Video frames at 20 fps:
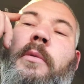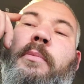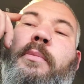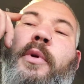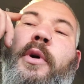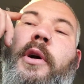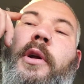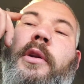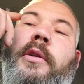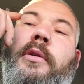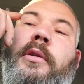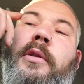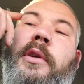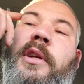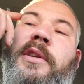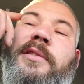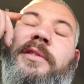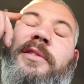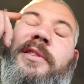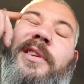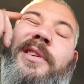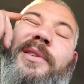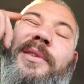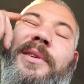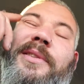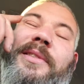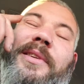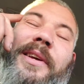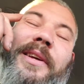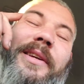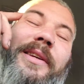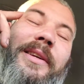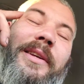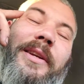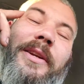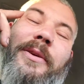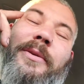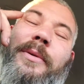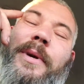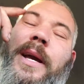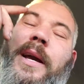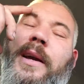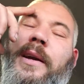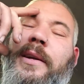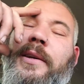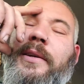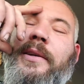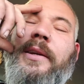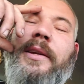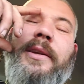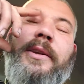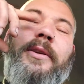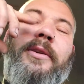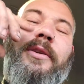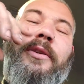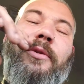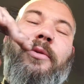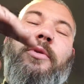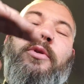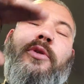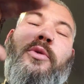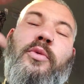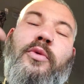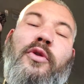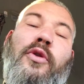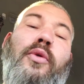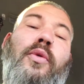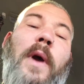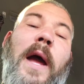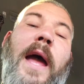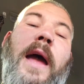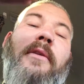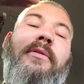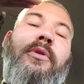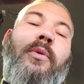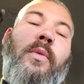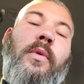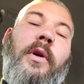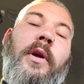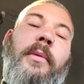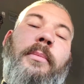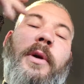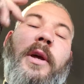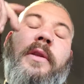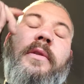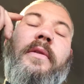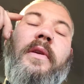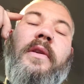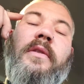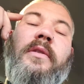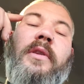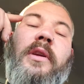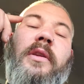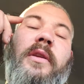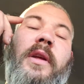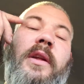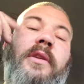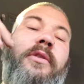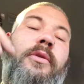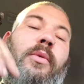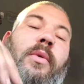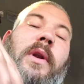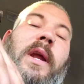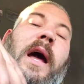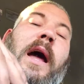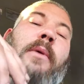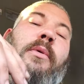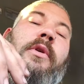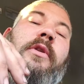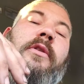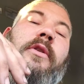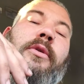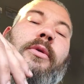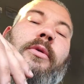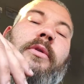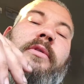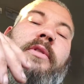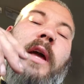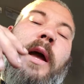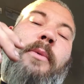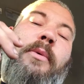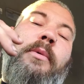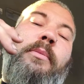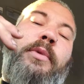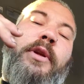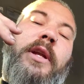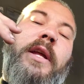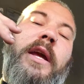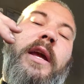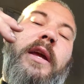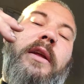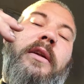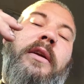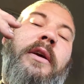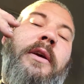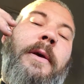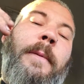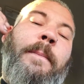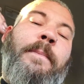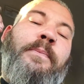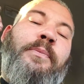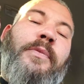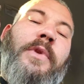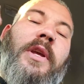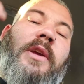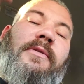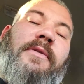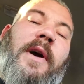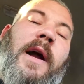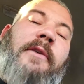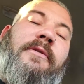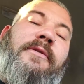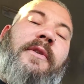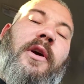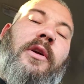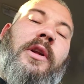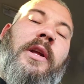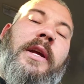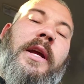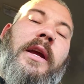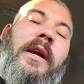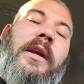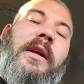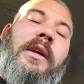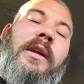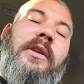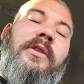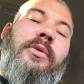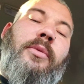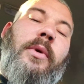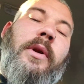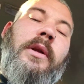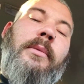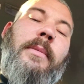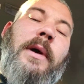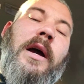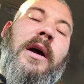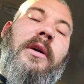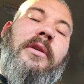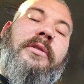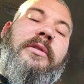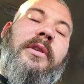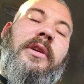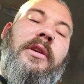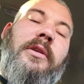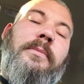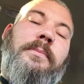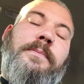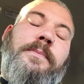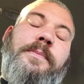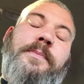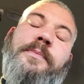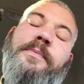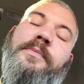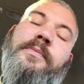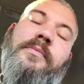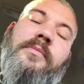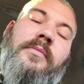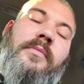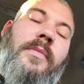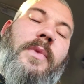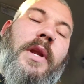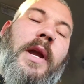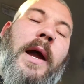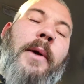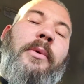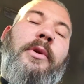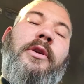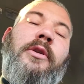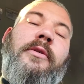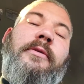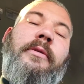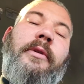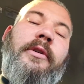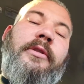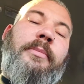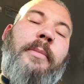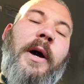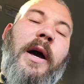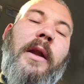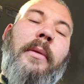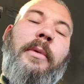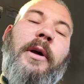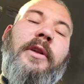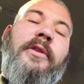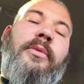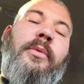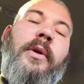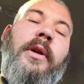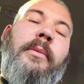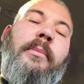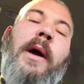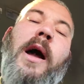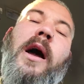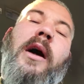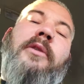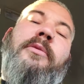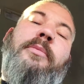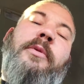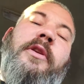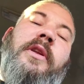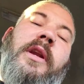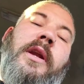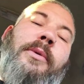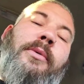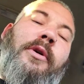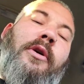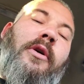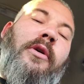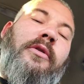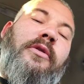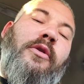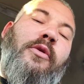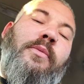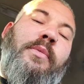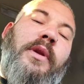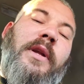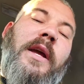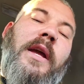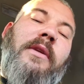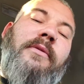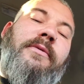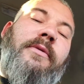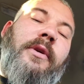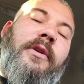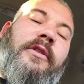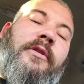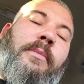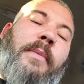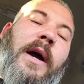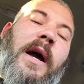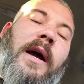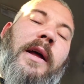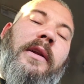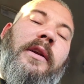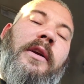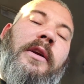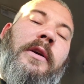but it's like, you do have to worry about things like that. So what I would do is I would plan, if I felt like I could get 20 miles in, I would look for a spot about 20 miles. But then I would also plan for a spot